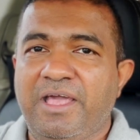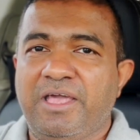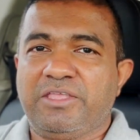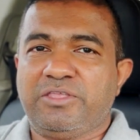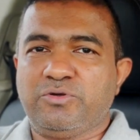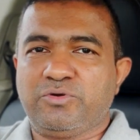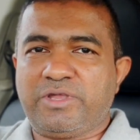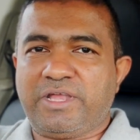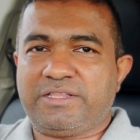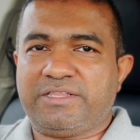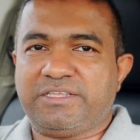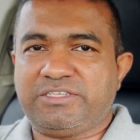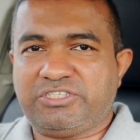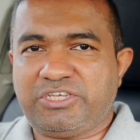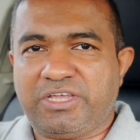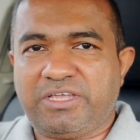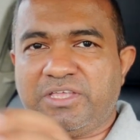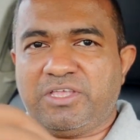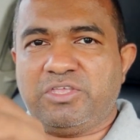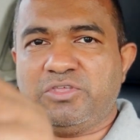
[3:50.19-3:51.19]
You get the
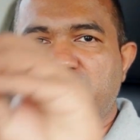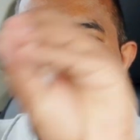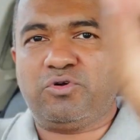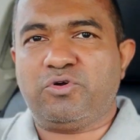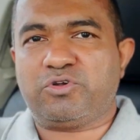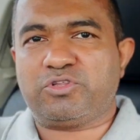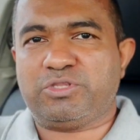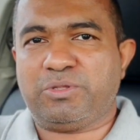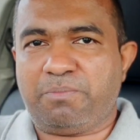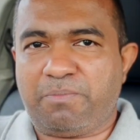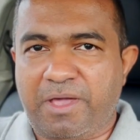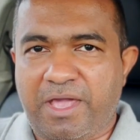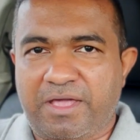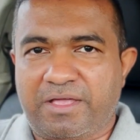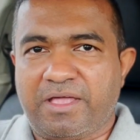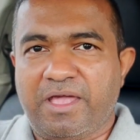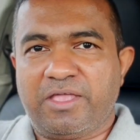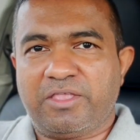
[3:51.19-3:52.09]
check, you go to the bank.